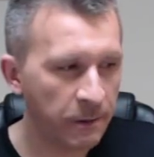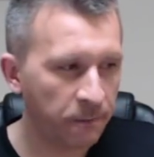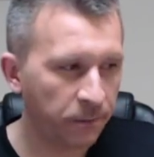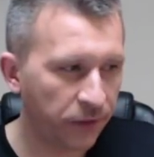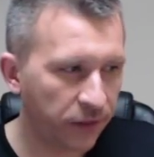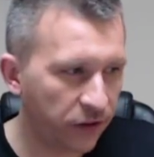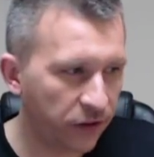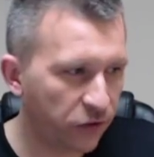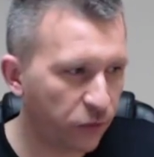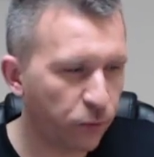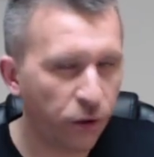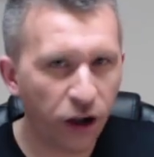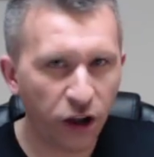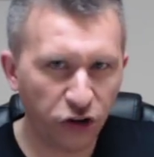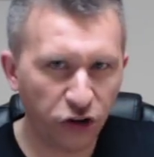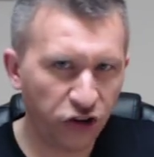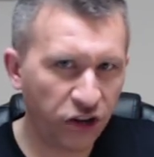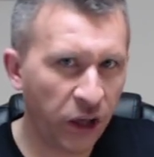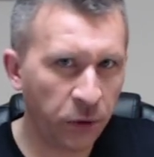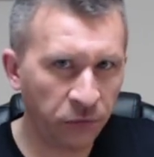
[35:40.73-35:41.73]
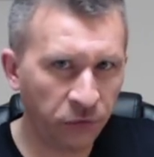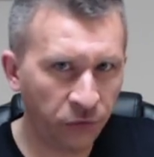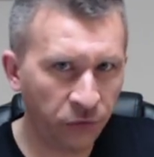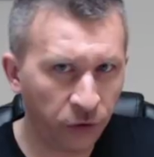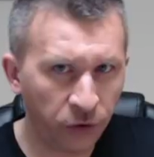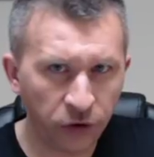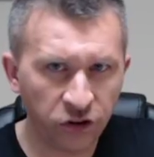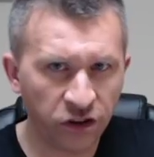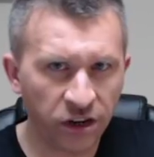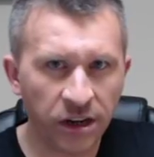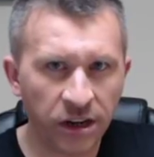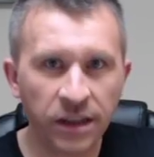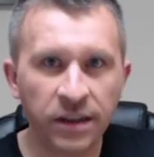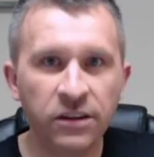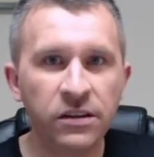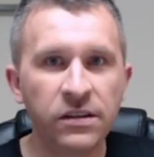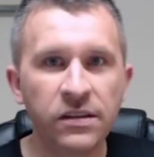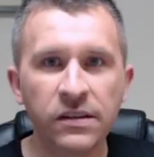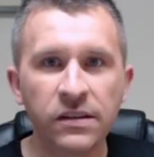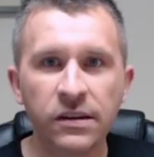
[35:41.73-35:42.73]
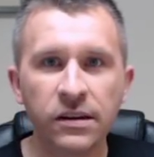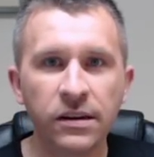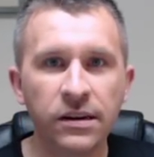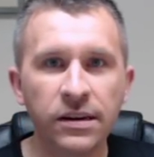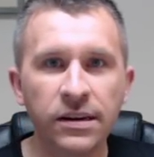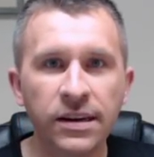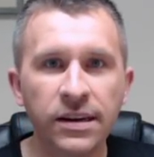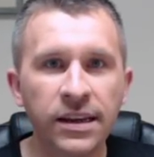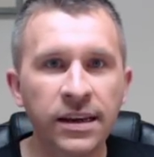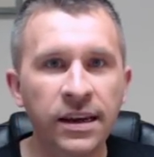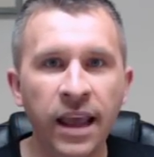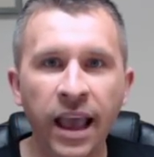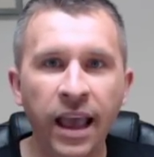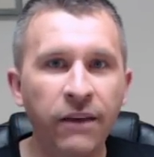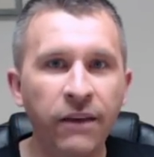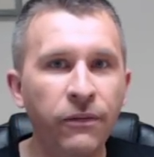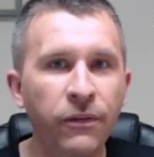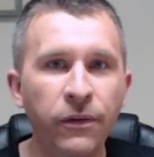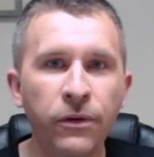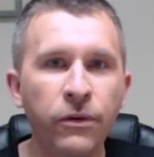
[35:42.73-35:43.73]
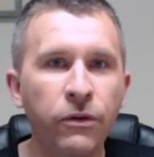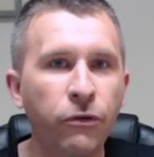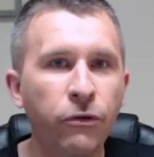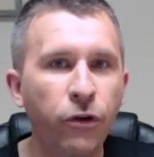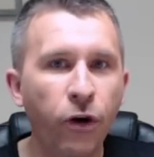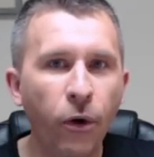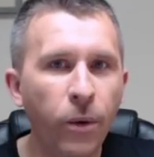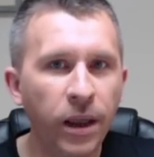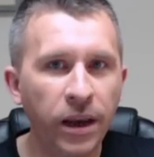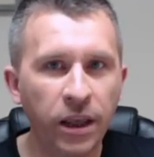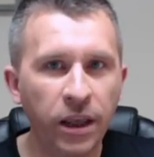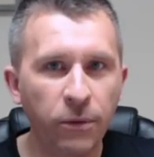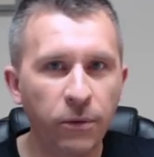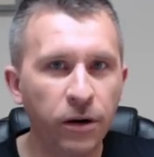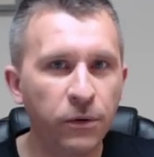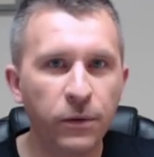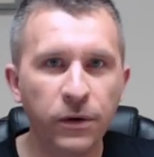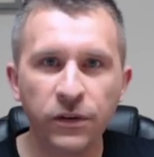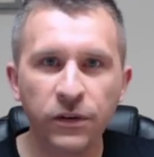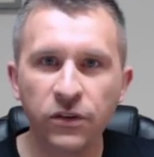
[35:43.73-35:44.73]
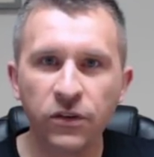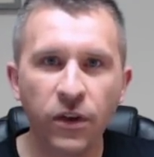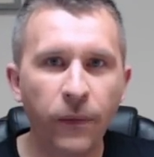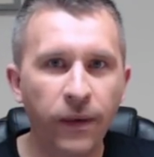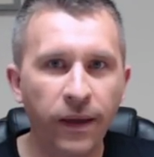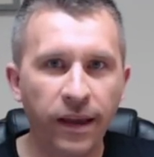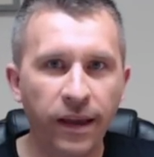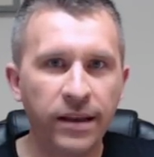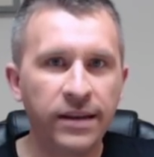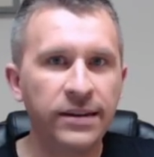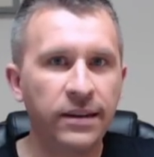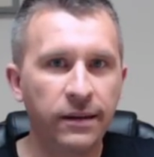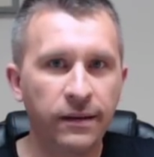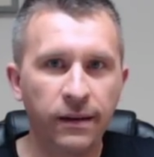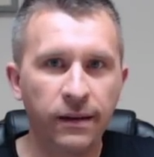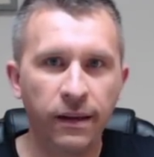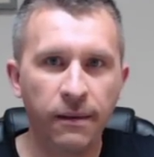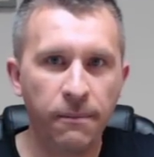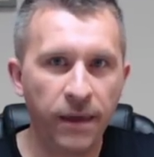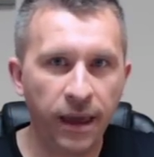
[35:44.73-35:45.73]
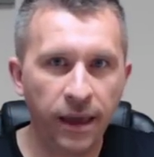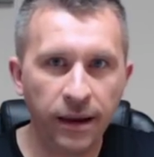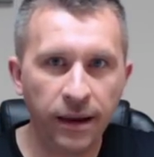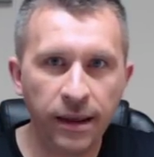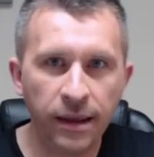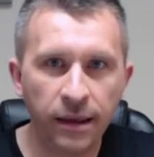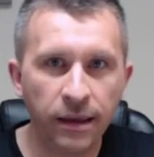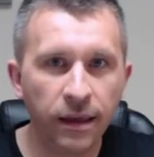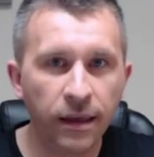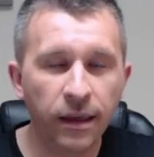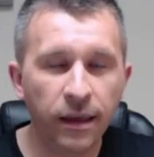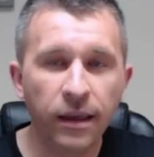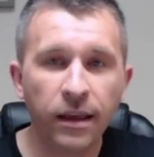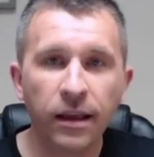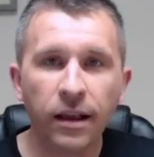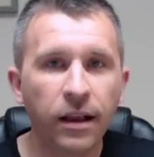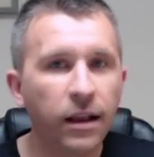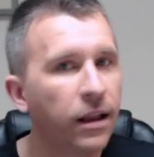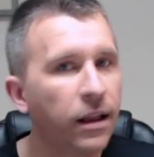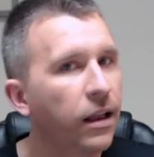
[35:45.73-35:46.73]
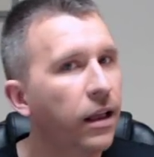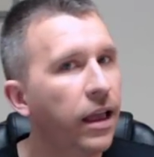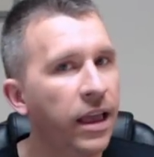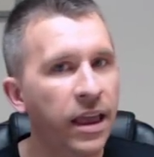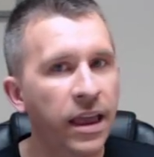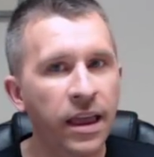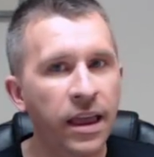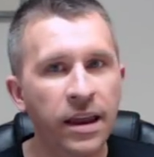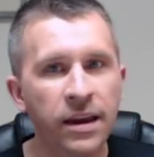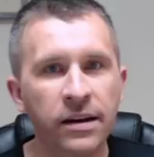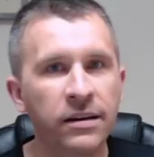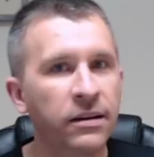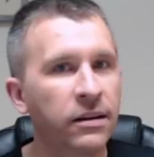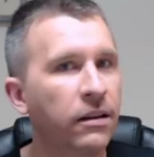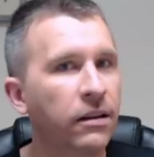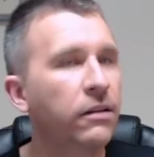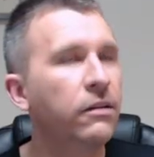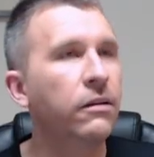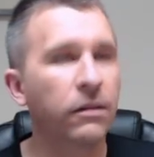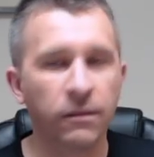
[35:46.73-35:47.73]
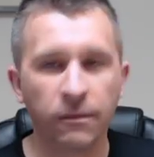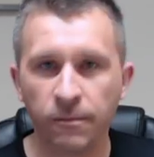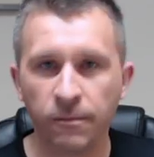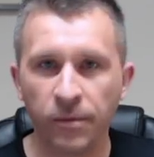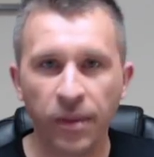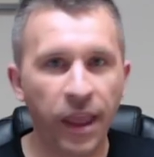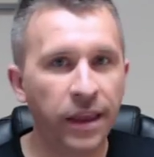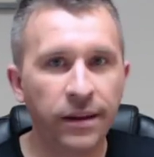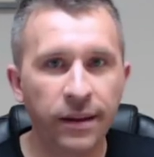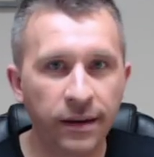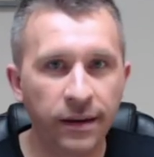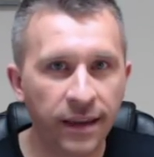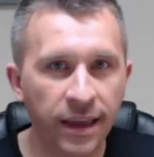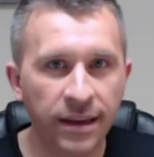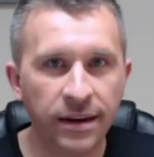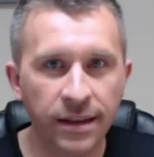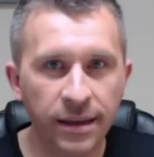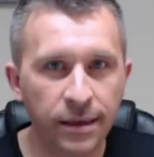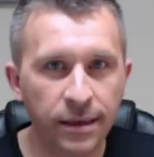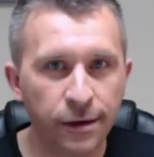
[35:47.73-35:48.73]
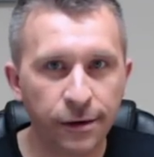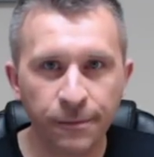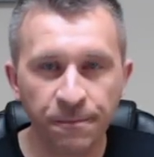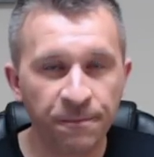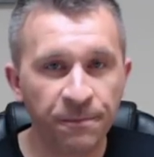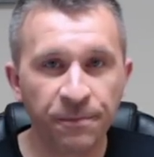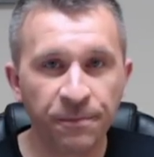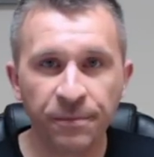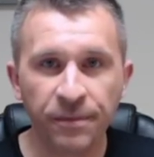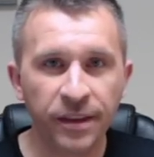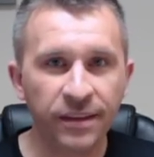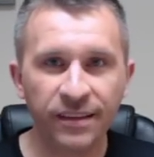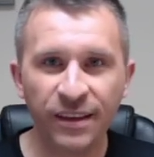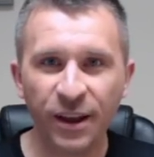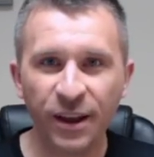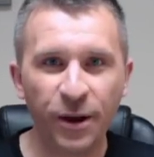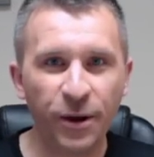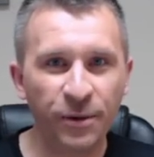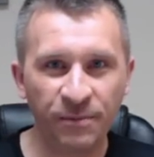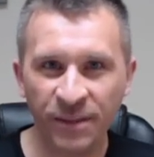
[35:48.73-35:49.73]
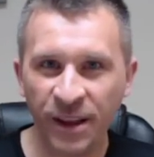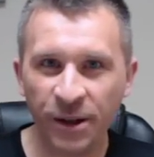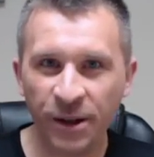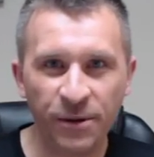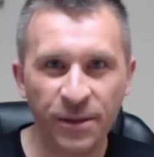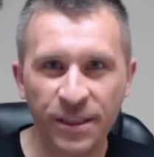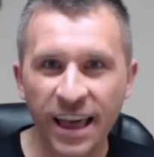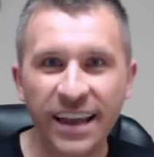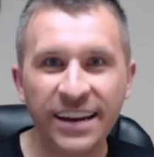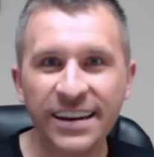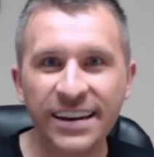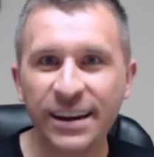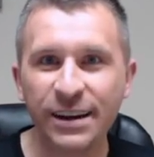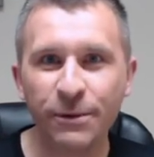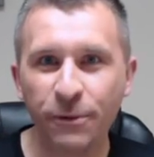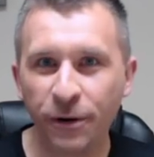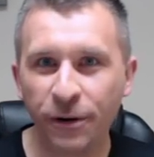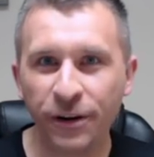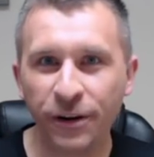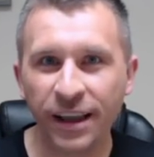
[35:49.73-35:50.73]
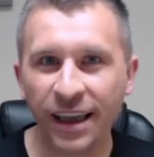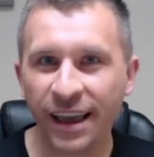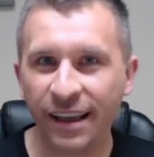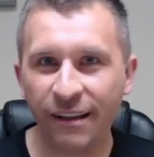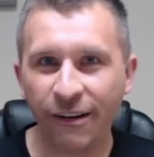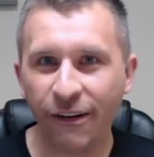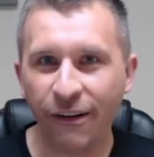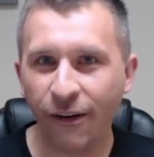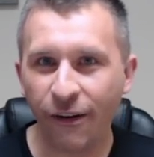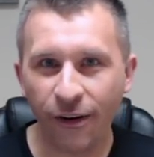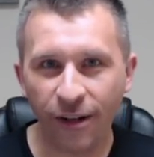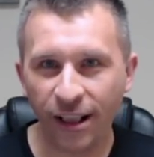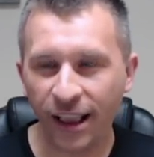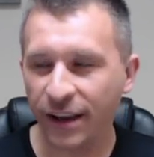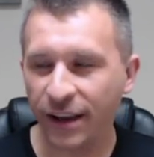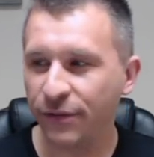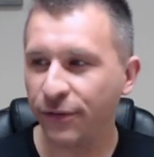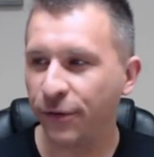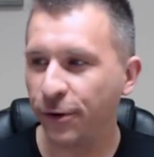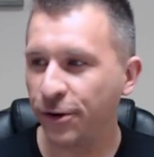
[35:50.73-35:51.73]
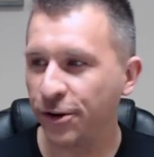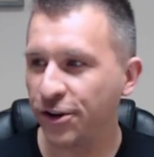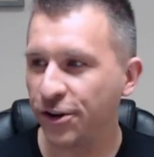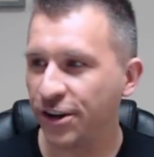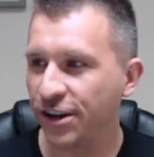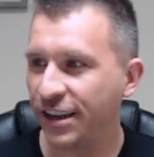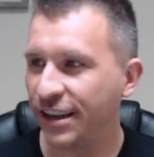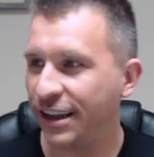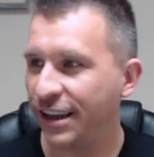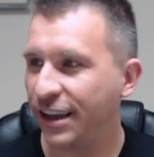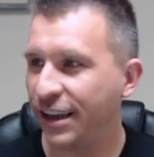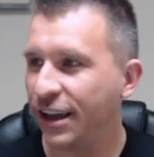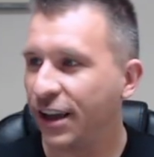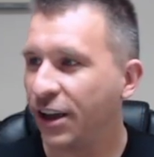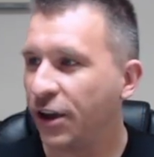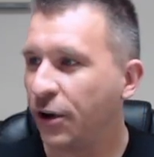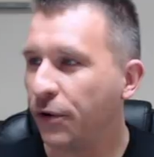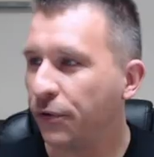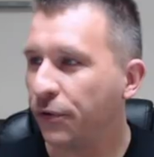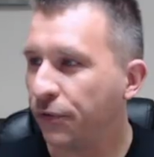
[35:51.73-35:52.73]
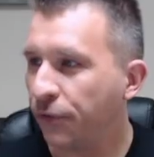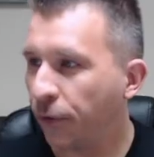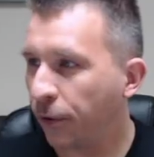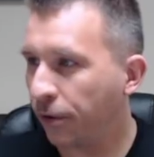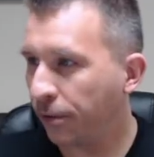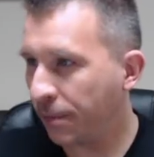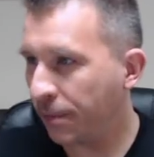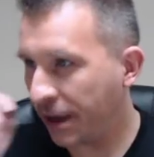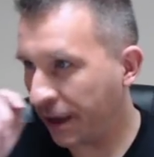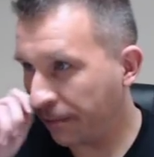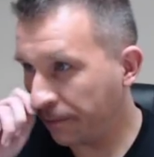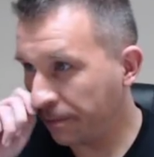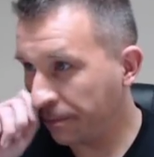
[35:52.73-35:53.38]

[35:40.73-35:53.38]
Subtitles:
this washed down version. It just didn't ever go anywhere. It was so anticlimactic, and I didn't get it either. So no, that didn't work at all, unfortunately, for me.